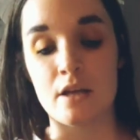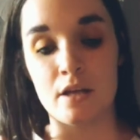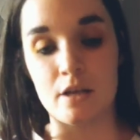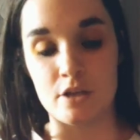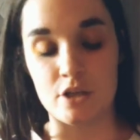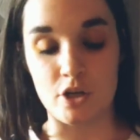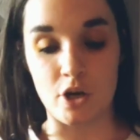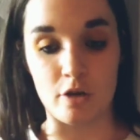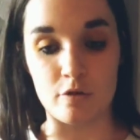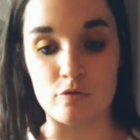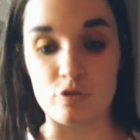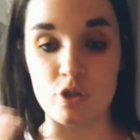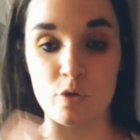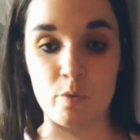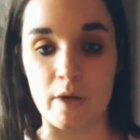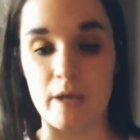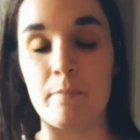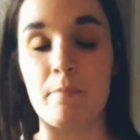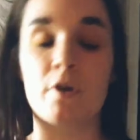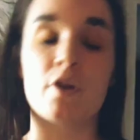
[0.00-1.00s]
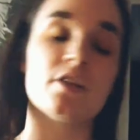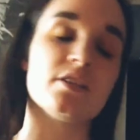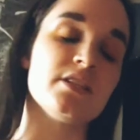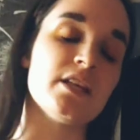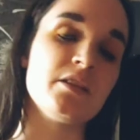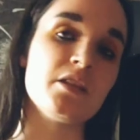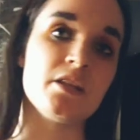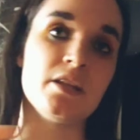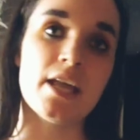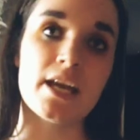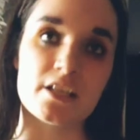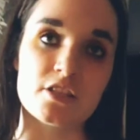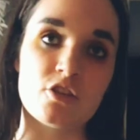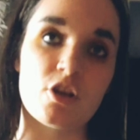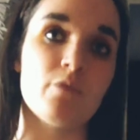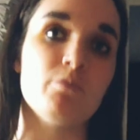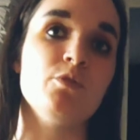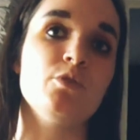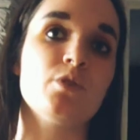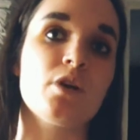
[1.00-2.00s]
you know, do it, because then the next
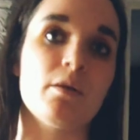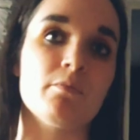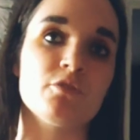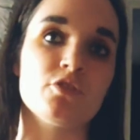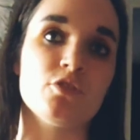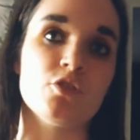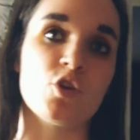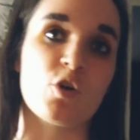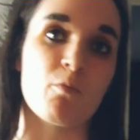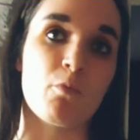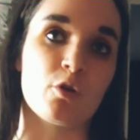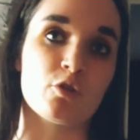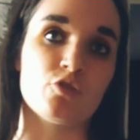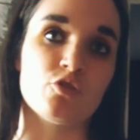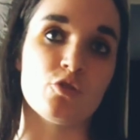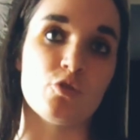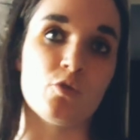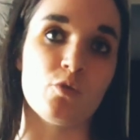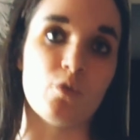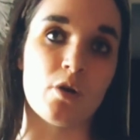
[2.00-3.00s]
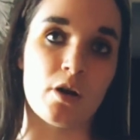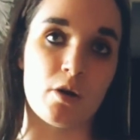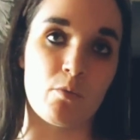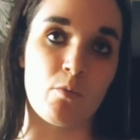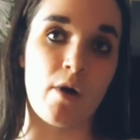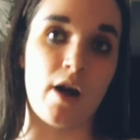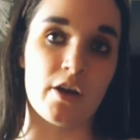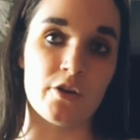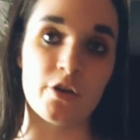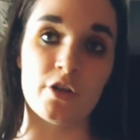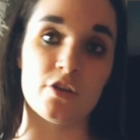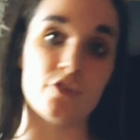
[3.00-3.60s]
time you come to do your module 1,